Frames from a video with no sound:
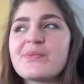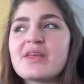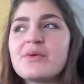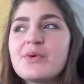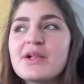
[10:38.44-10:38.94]

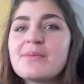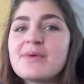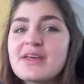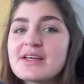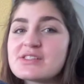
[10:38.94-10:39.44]
it will
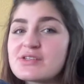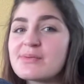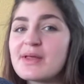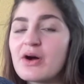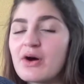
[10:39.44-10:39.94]
be
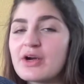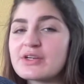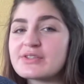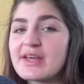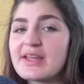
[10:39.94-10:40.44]
extremely hard
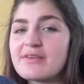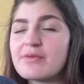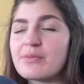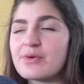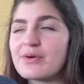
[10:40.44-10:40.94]
to gain even
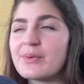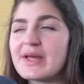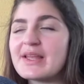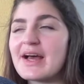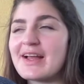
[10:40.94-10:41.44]
more
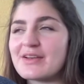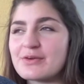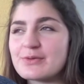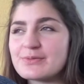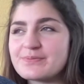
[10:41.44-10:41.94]
weight, I
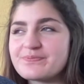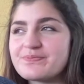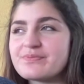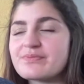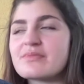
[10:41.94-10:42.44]
know.
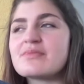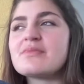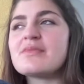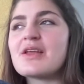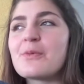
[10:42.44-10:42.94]

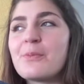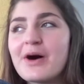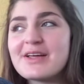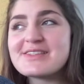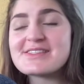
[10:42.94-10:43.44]

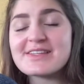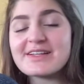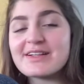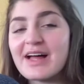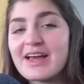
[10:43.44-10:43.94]
But
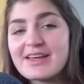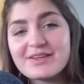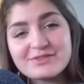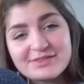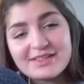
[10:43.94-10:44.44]
still,
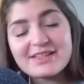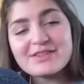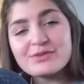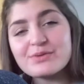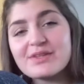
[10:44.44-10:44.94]
I really
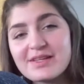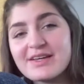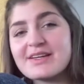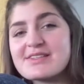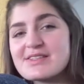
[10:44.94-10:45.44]
do
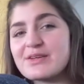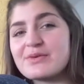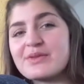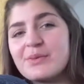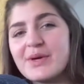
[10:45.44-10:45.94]
think it's the
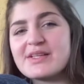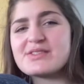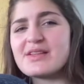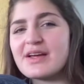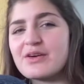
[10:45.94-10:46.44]
only way
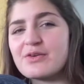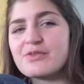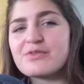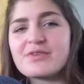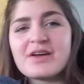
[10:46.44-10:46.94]
to let go
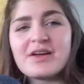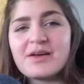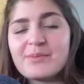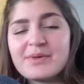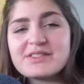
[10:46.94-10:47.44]
of
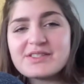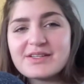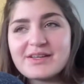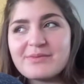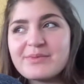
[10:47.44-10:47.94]
binge
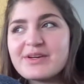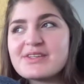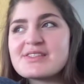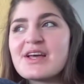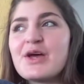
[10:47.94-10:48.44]
eating,
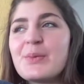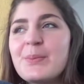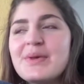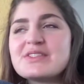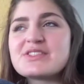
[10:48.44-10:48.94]
because
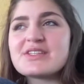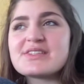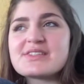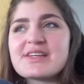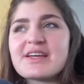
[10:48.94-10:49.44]

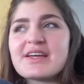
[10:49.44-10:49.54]
binges